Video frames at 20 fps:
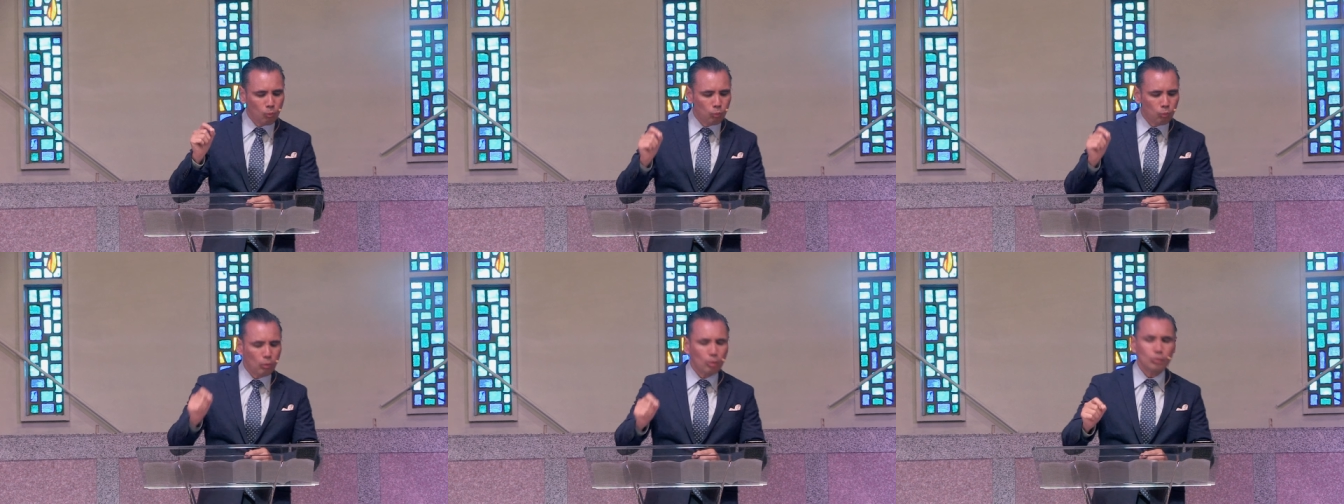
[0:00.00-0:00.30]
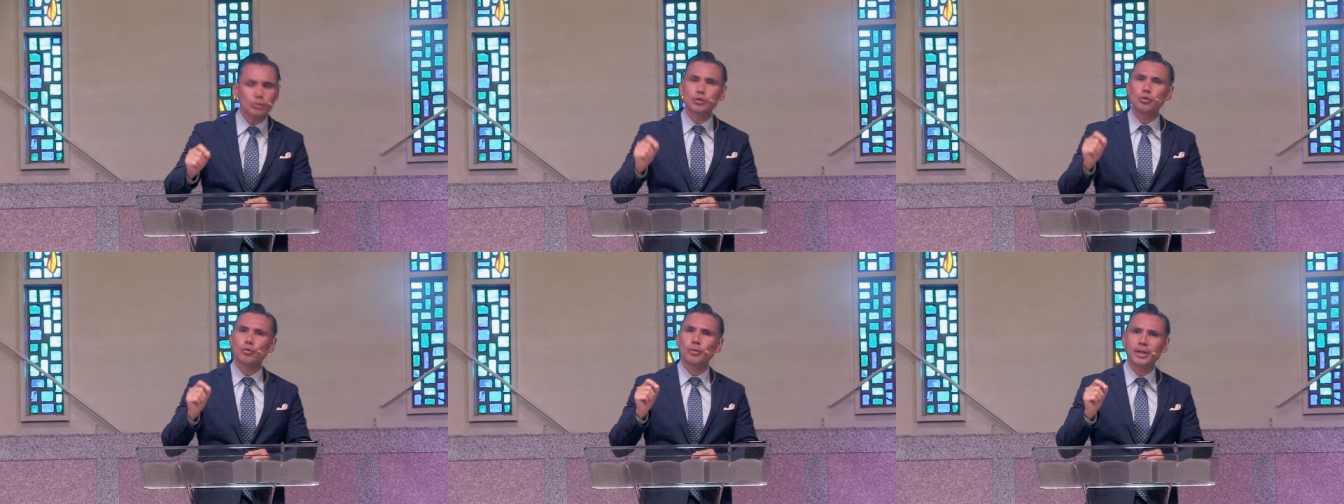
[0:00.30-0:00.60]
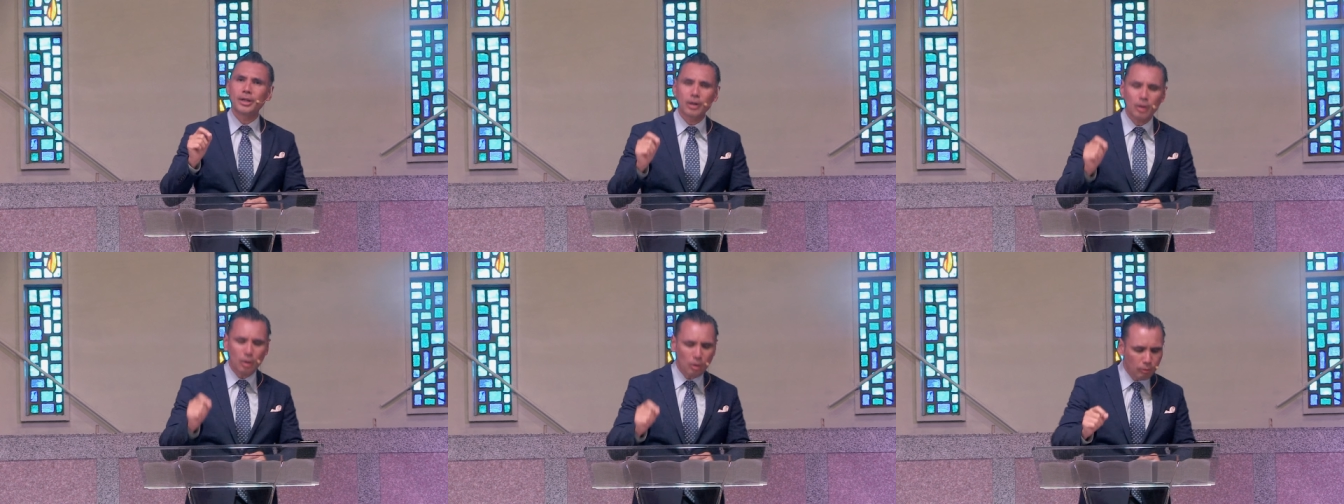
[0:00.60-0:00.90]
wrote to
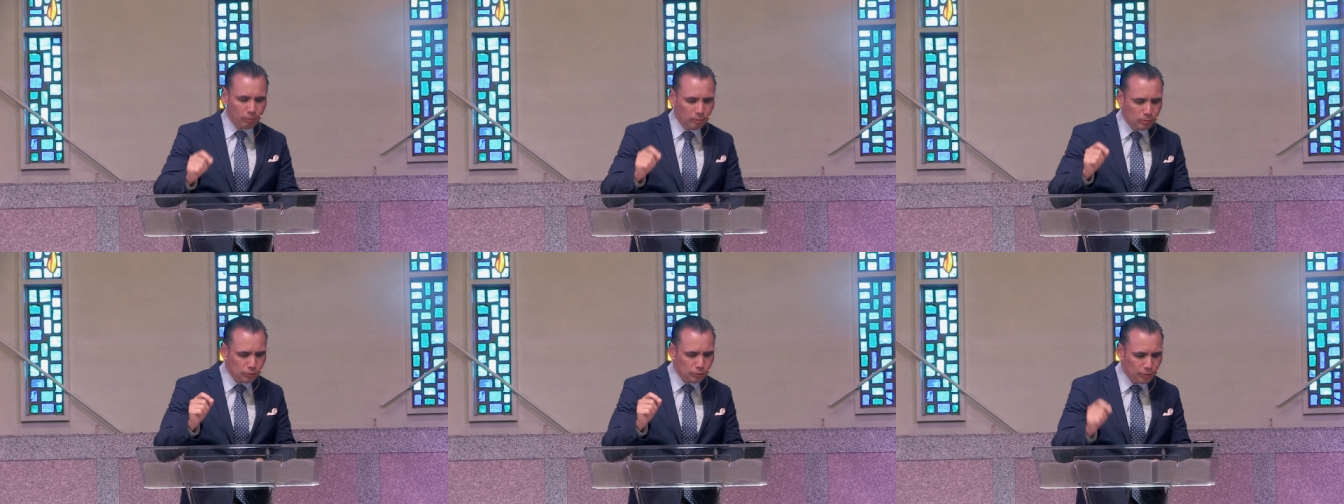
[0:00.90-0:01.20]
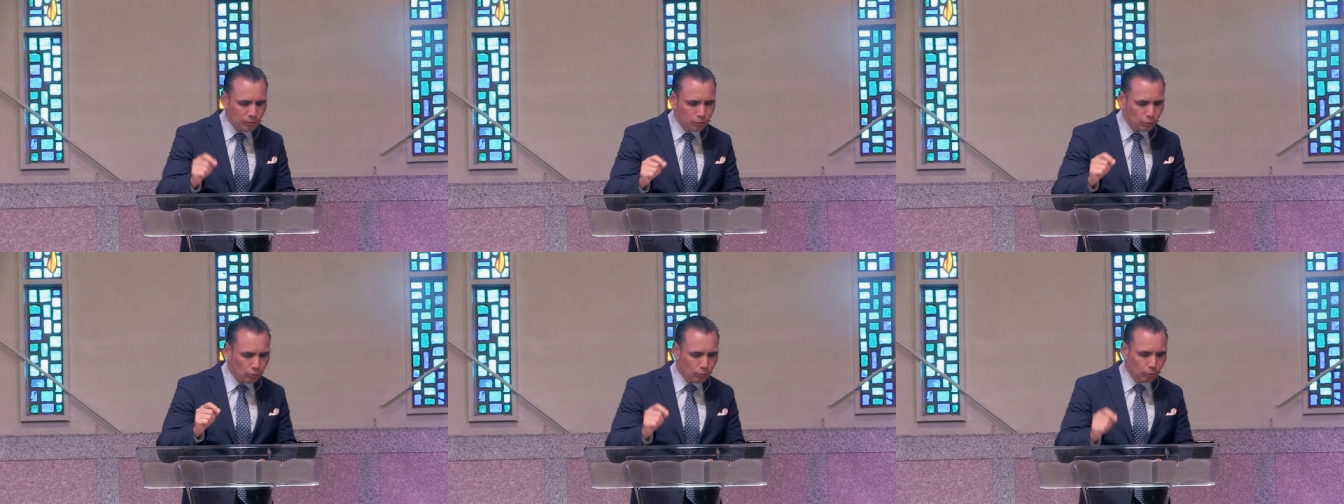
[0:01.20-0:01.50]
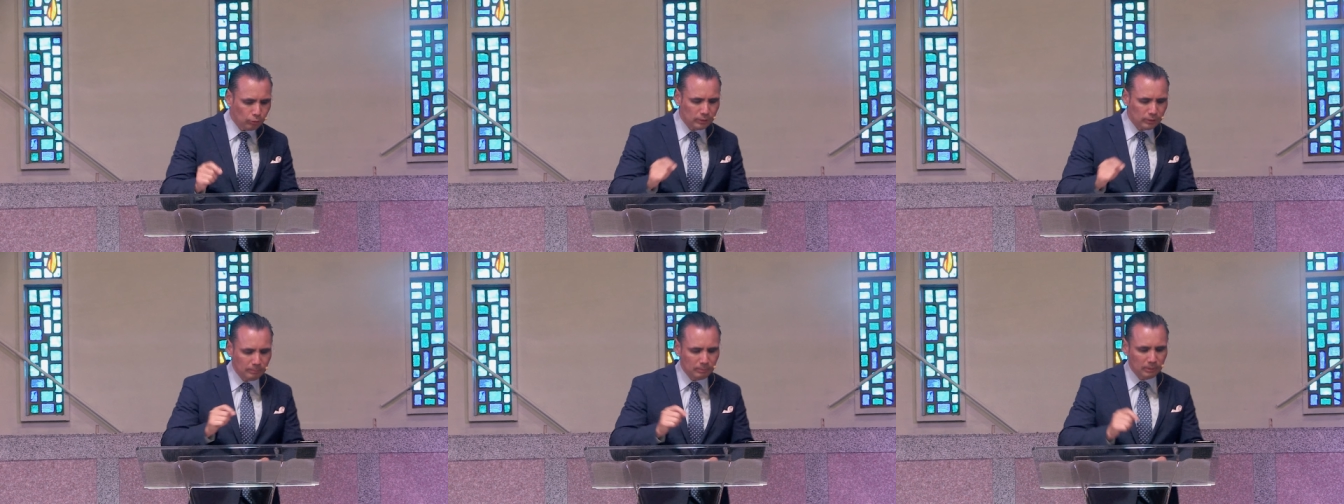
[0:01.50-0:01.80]
encourage these
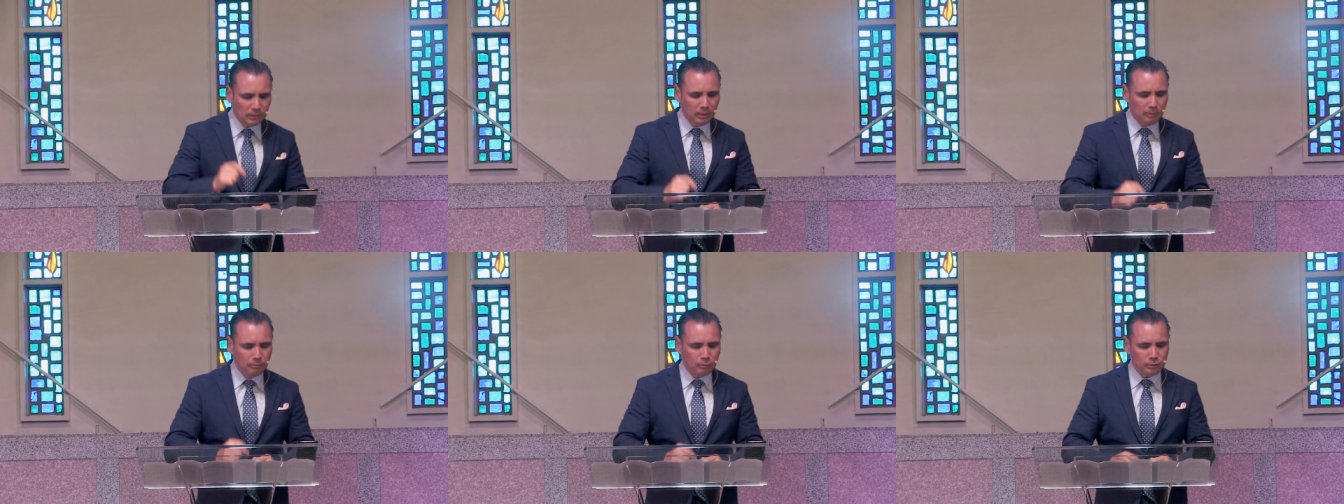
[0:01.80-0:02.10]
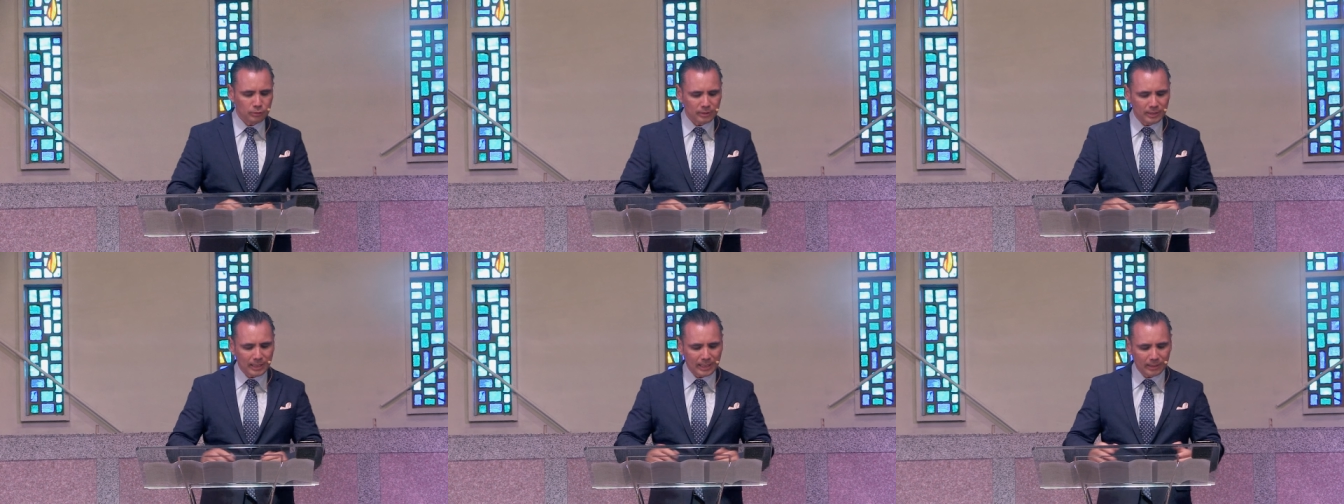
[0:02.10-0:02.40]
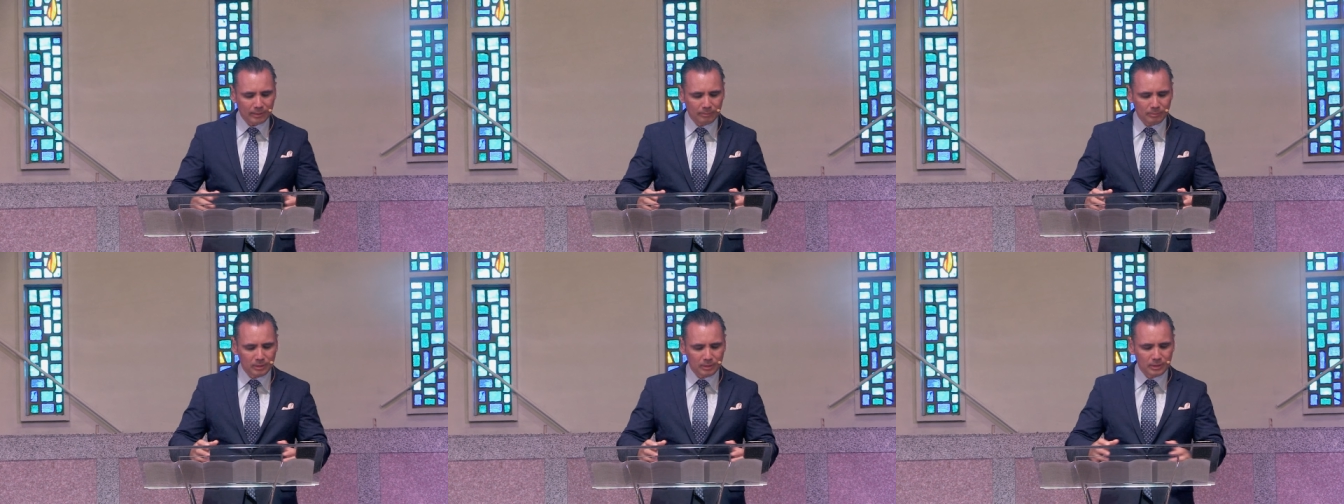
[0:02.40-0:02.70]
early believers in that
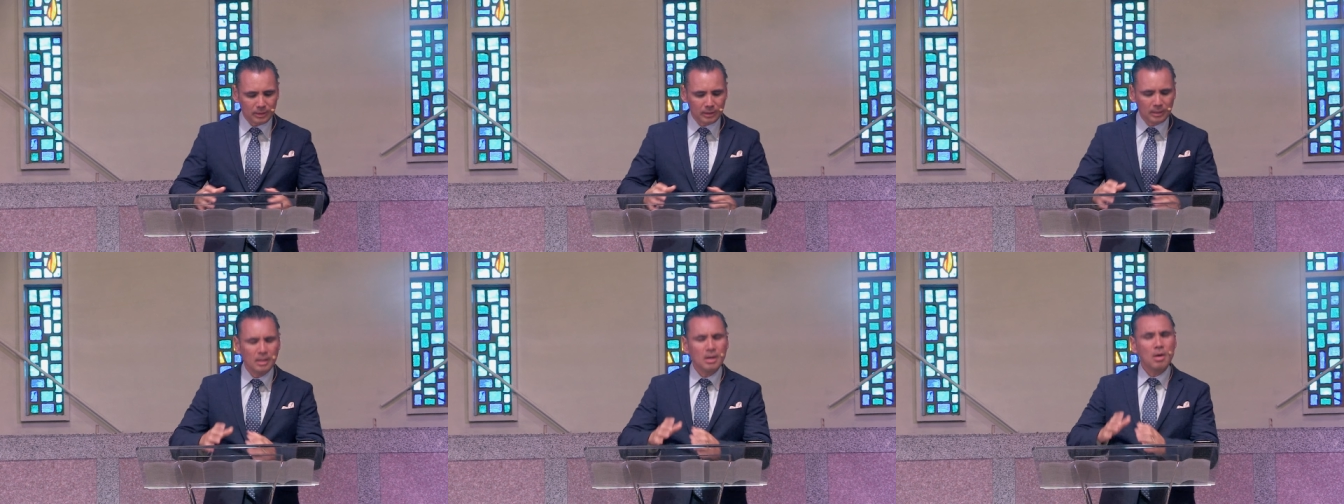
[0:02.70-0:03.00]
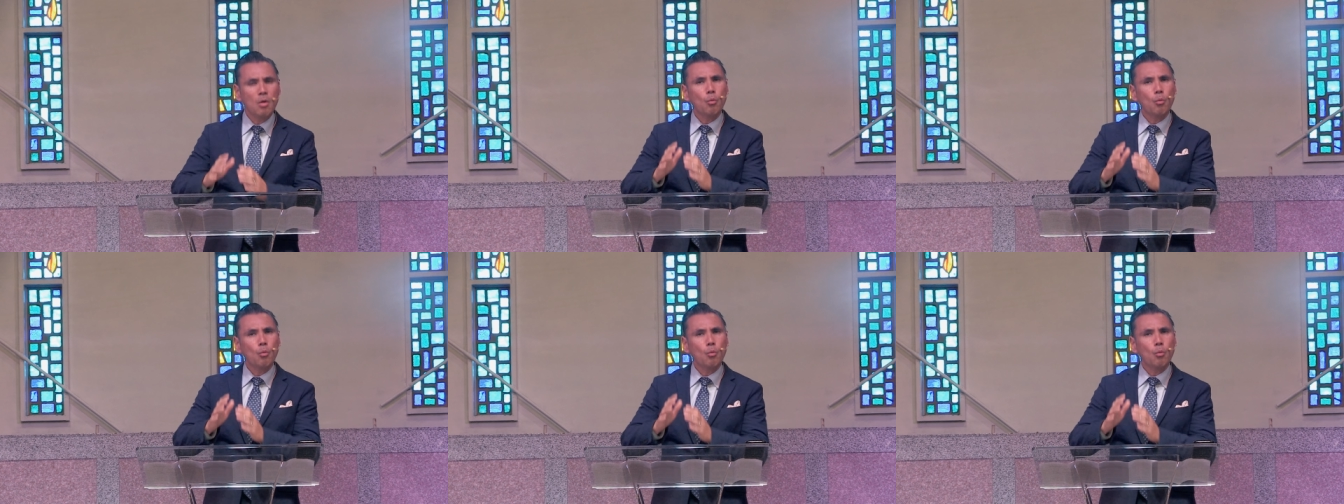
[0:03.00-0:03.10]
community